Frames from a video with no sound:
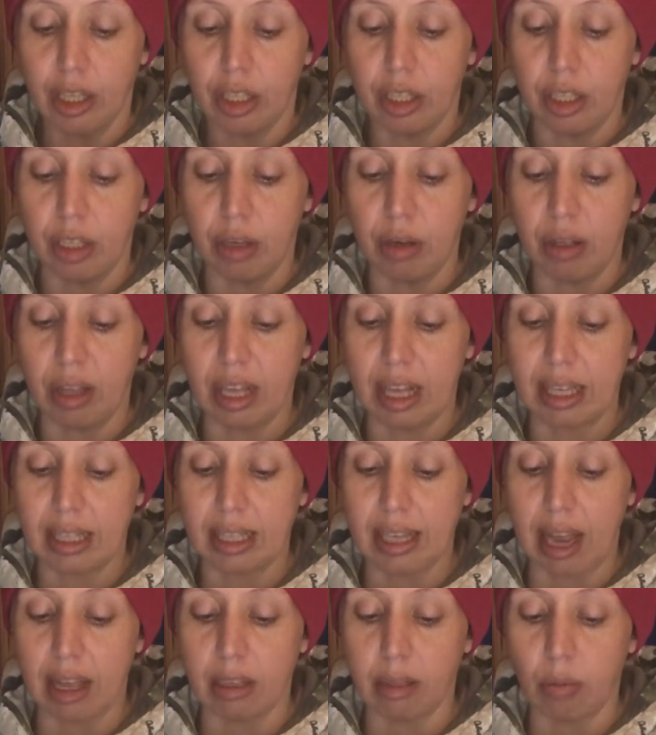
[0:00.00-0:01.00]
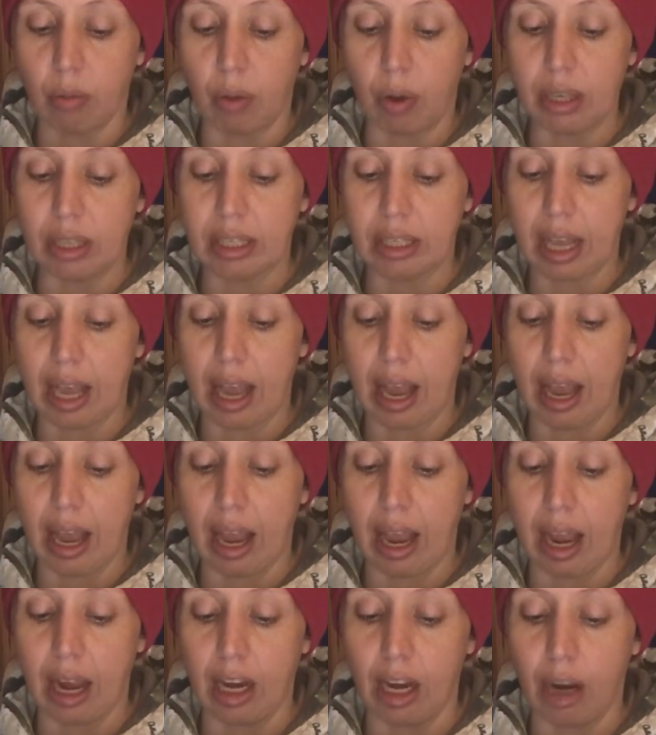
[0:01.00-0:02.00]
Do this at once
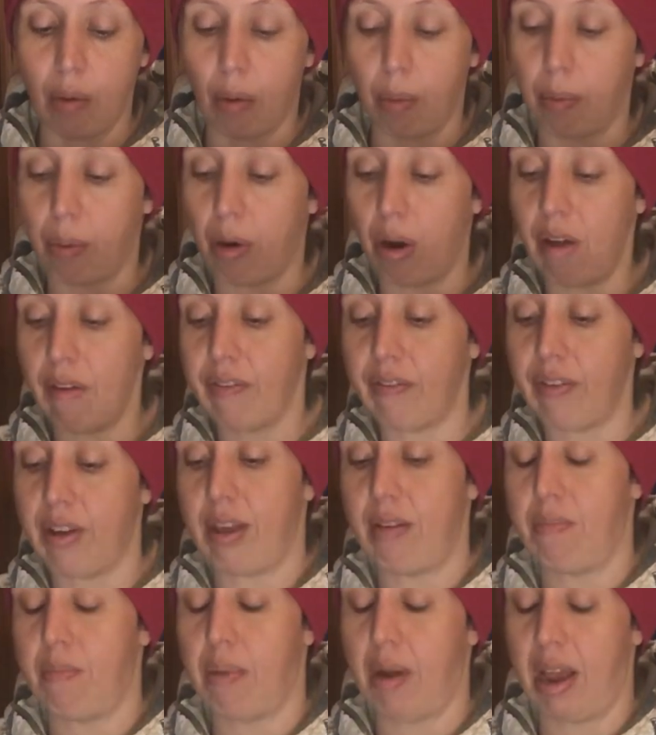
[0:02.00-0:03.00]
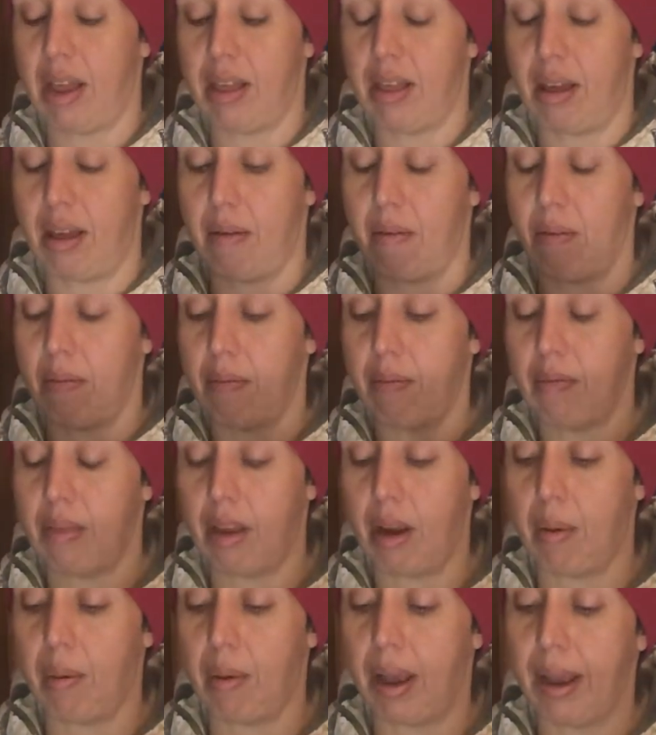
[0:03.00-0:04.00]
and you will profit by them
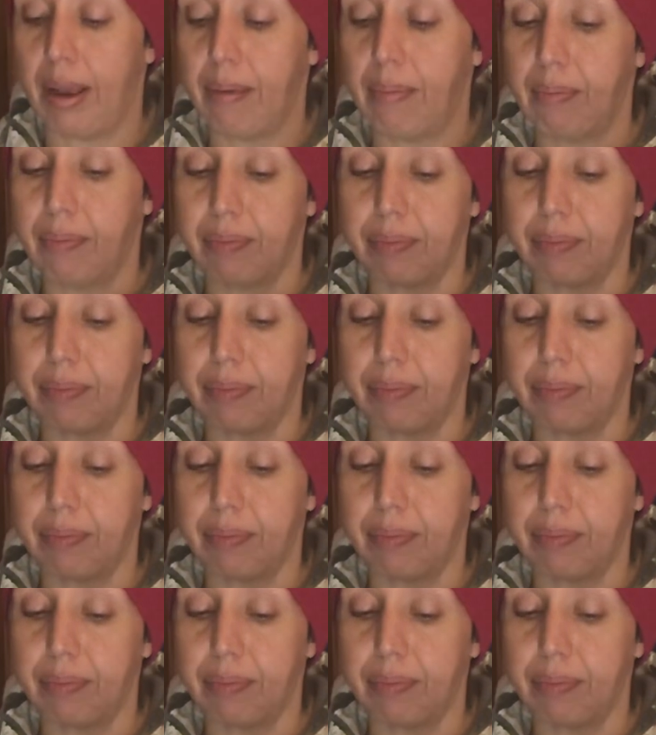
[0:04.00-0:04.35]
thereby.